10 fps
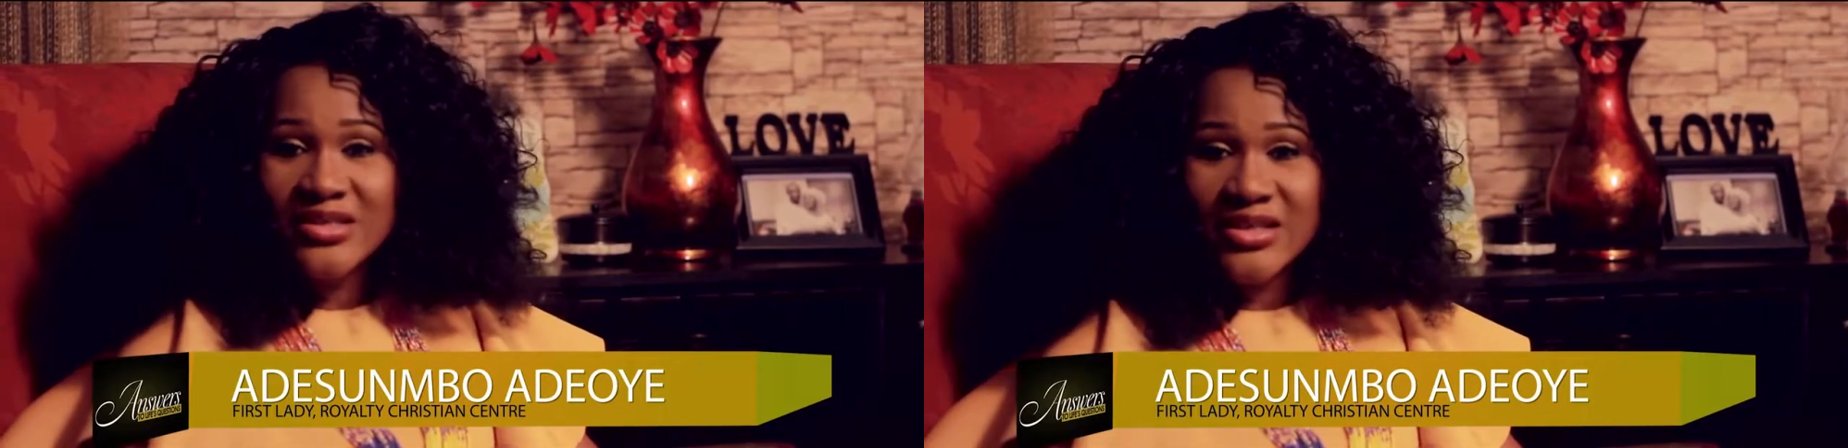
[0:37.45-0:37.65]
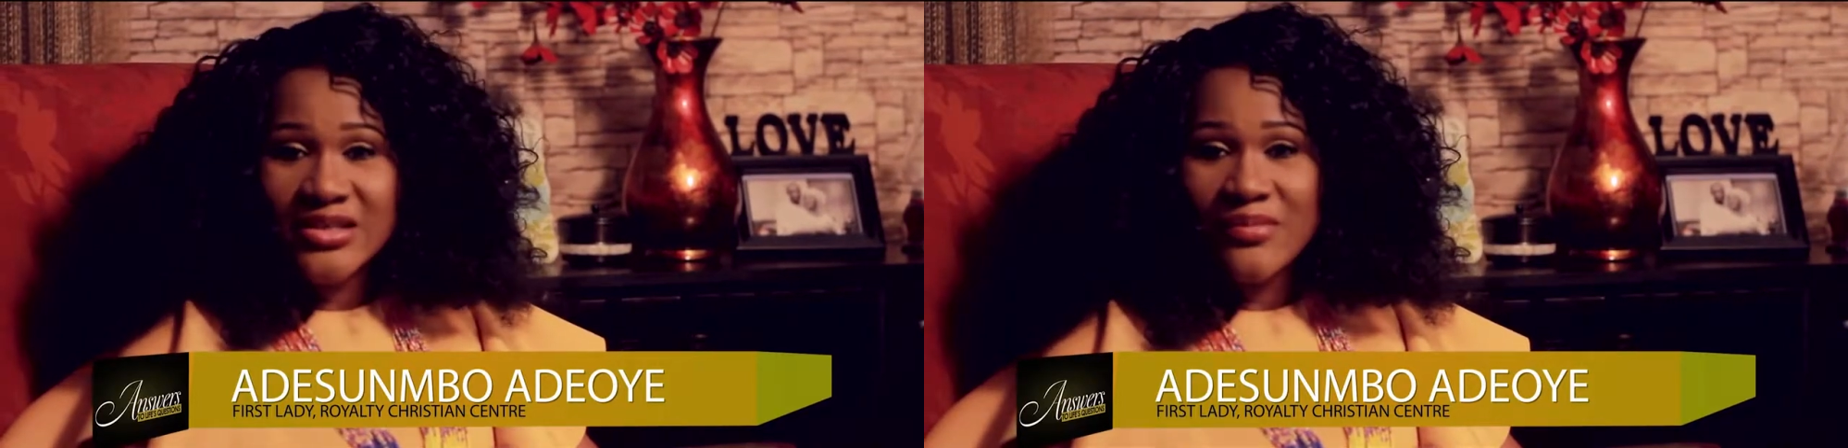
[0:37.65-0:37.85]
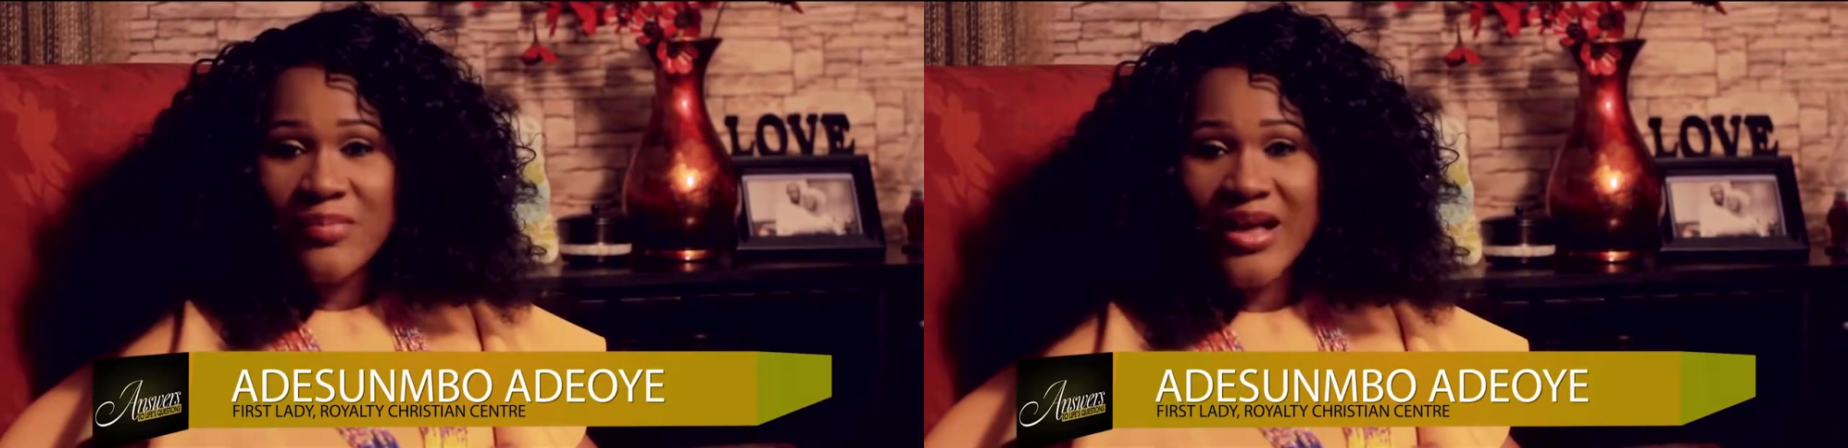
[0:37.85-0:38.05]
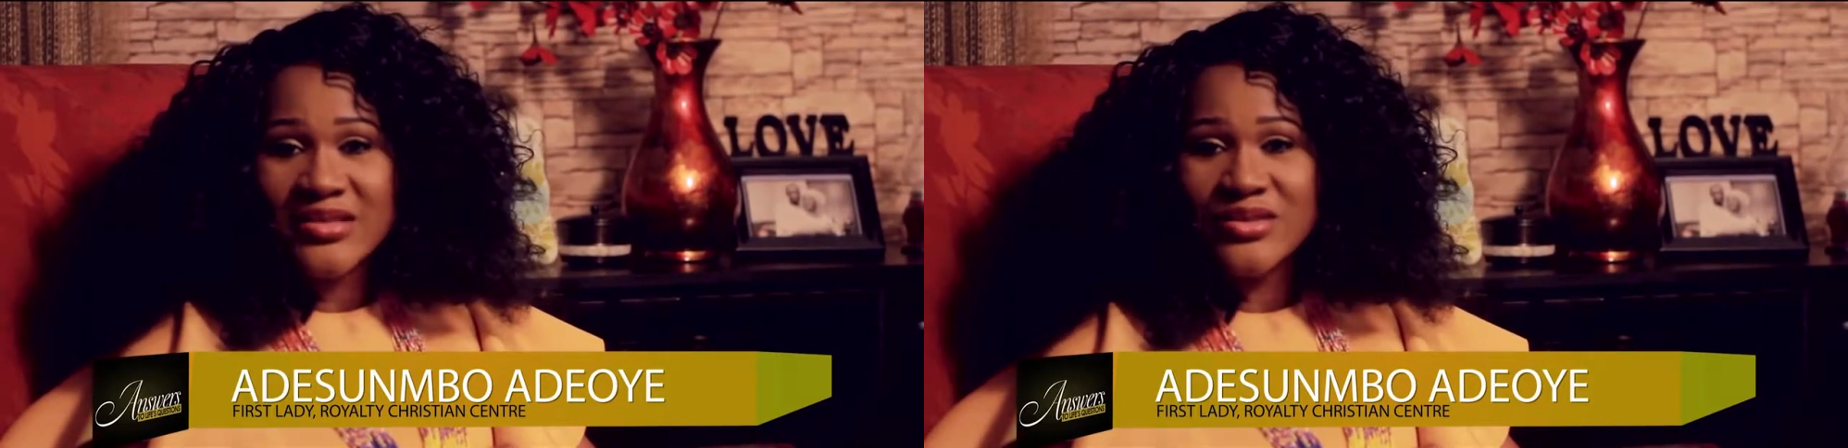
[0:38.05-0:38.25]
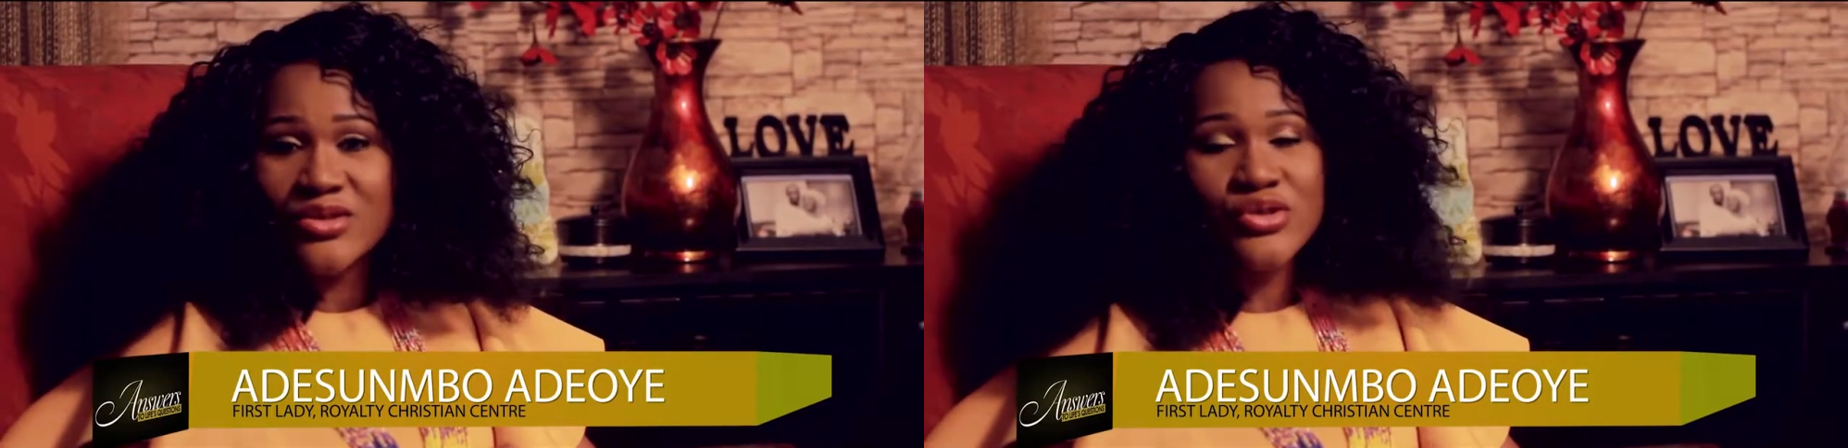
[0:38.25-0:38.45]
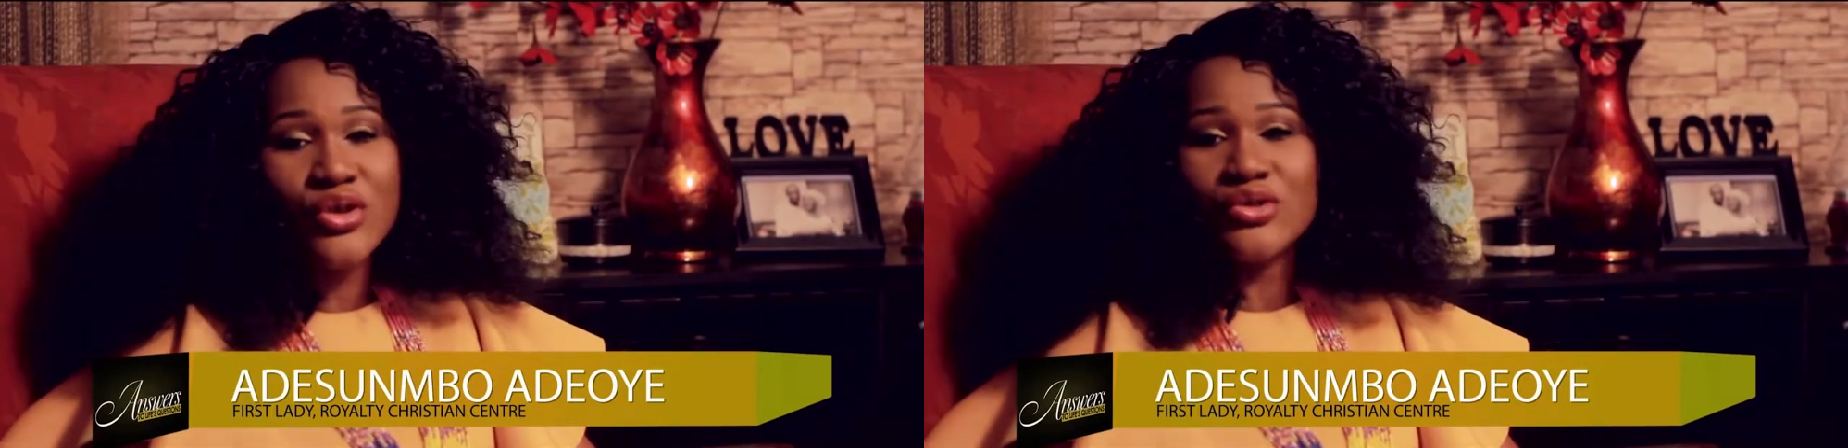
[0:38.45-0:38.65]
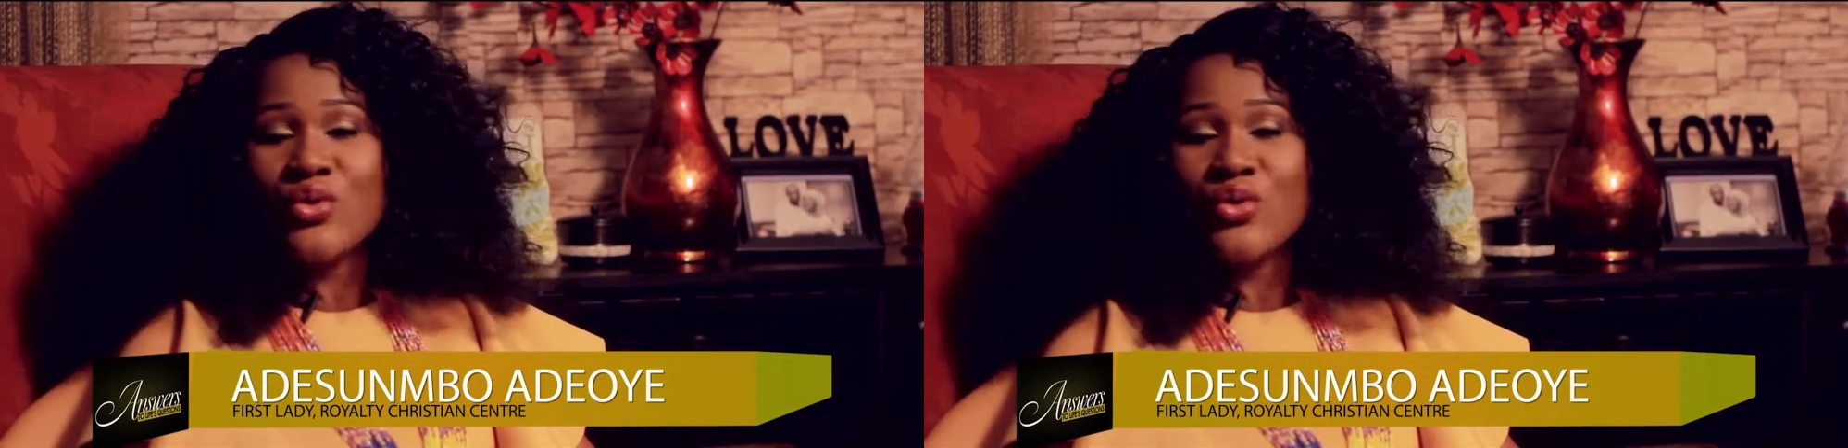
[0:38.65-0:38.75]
in the past does not